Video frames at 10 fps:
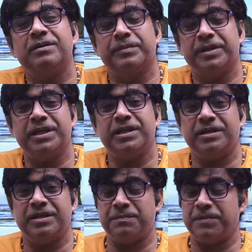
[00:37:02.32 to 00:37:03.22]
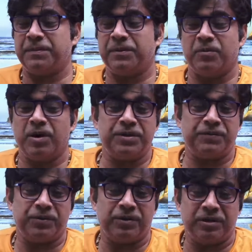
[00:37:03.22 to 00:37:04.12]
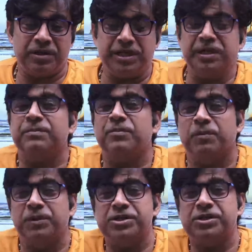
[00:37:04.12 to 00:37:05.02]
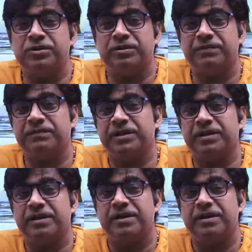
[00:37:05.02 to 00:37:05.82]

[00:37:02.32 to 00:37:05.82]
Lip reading: Meaning in paper 1, if you are learning population geography,